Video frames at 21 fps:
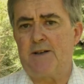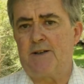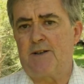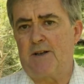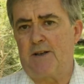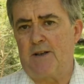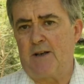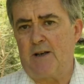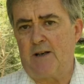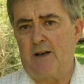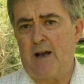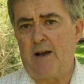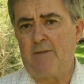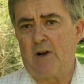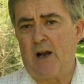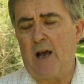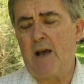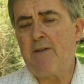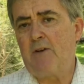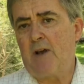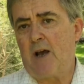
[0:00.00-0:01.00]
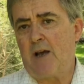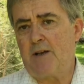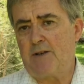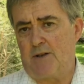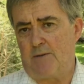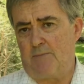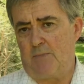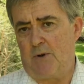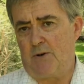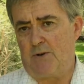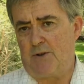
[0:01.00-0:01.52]
to the Naval
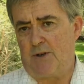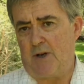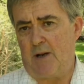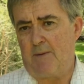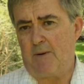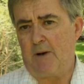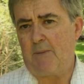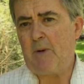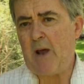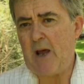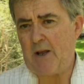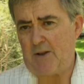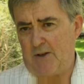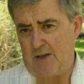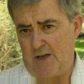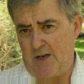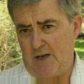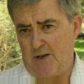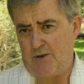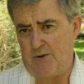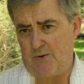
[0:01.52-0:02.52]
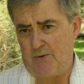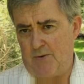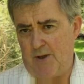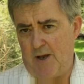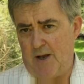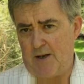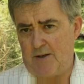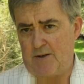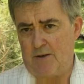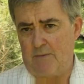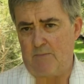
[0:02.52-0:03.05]
Aviation Museum in about the year
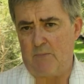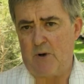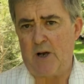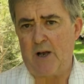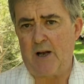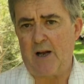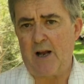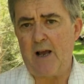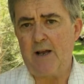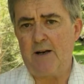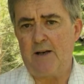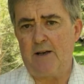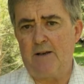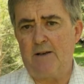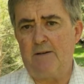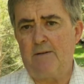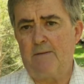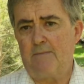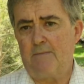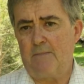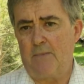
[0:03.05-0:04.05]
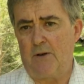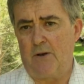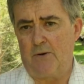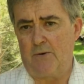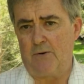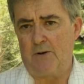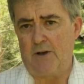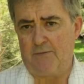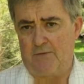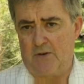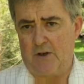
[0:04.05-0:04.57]
2000 by a lady
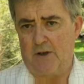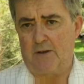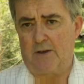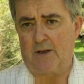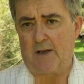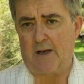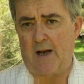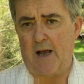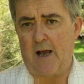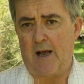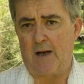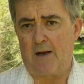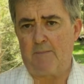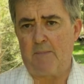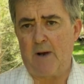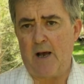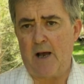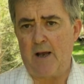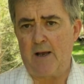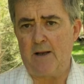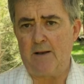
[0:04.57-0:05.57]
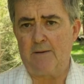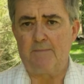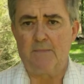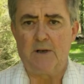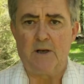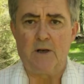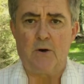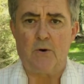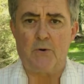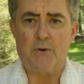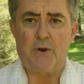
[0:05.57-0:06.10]
who lived at Callala Bay.
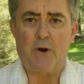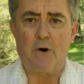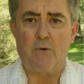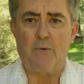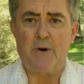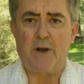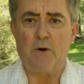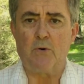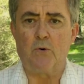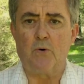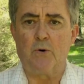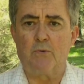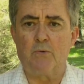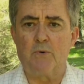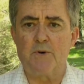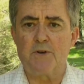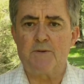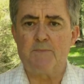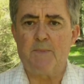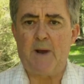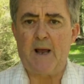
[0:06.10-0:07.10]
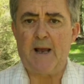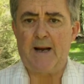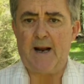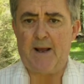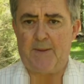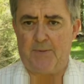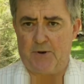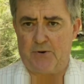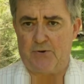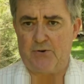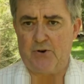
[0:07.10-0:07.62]
Although a record was made
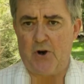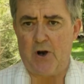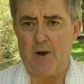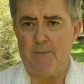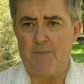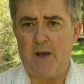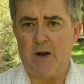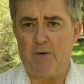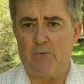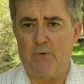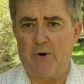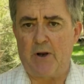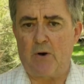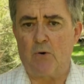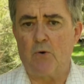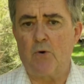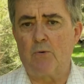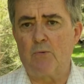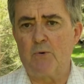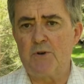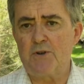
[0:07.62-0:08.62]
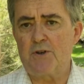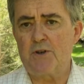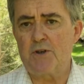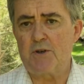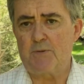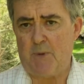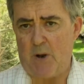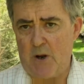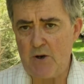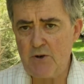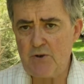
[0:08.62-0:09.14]
at the time, that record was
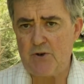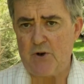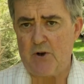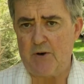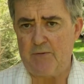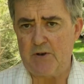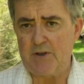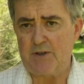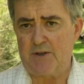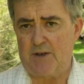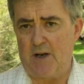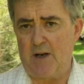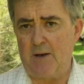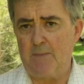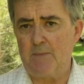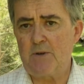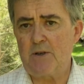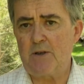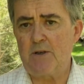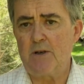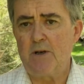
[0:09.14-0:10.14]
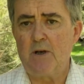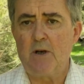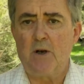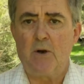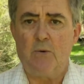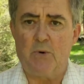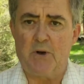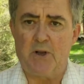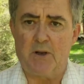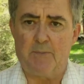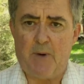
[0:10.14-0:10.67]
disposed of, it seems,
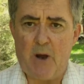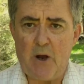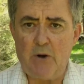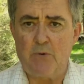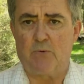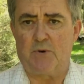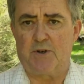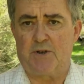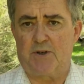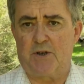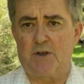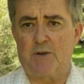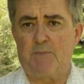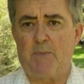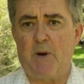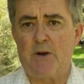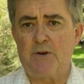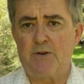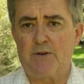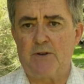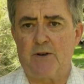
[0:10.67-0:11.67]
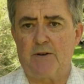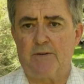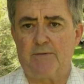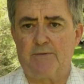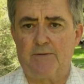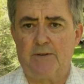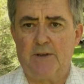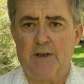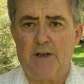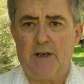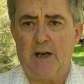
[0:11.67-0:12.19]
when the boat was disposed
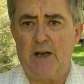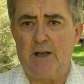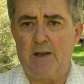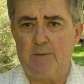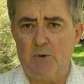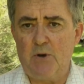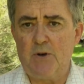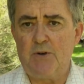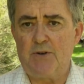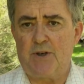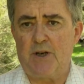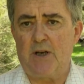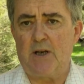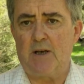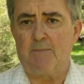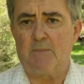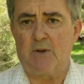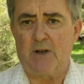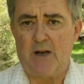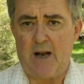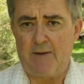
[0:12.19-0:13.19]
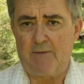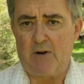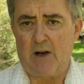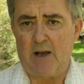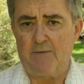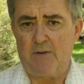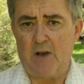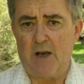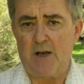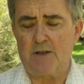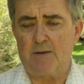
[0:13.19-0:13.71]
of. And the museum, the Naval
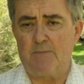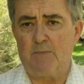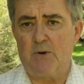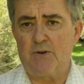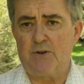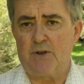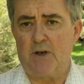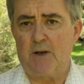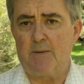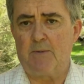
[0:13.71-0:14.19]
Aviation Museum,